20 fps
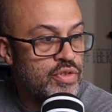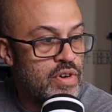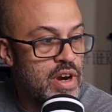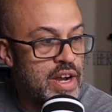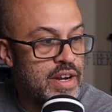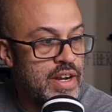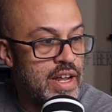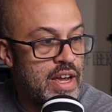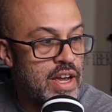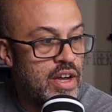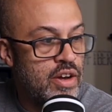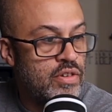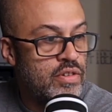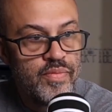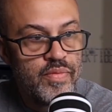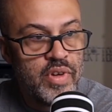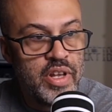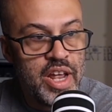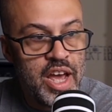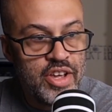right now.
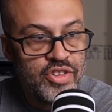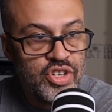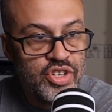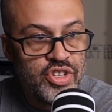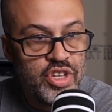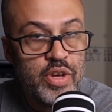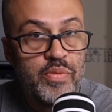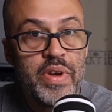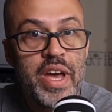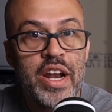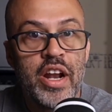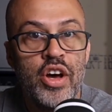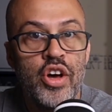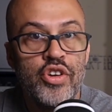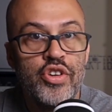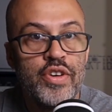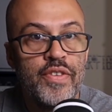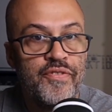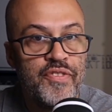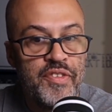And as you see, we got one
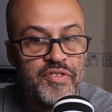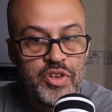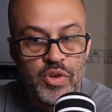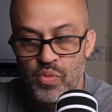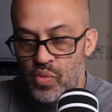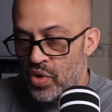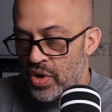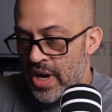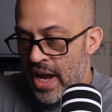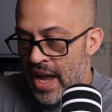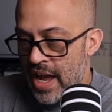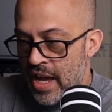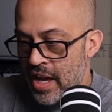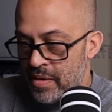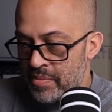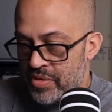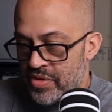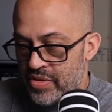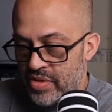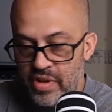hundred fifty-one
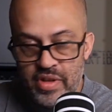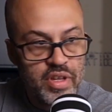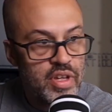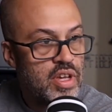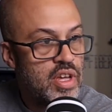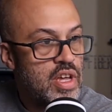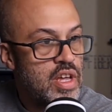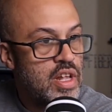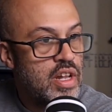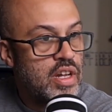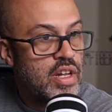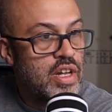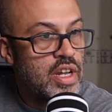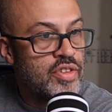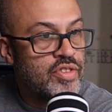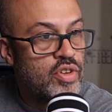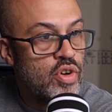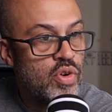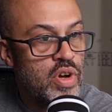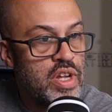amps.
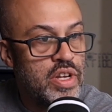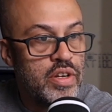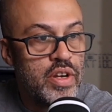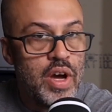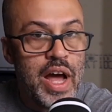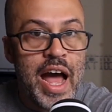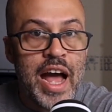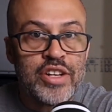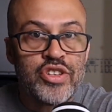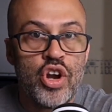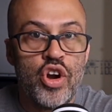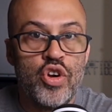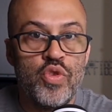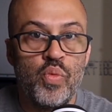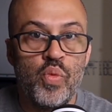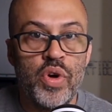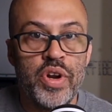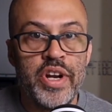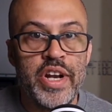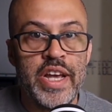Let's go ahead. I turned
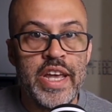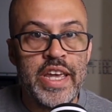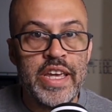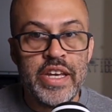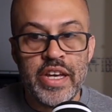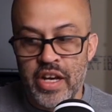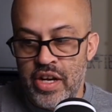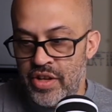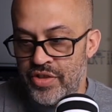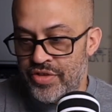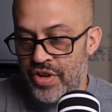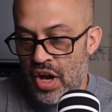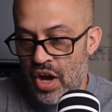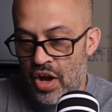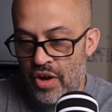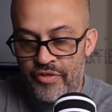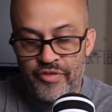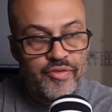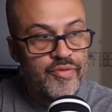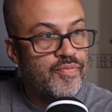one of the heat guns off.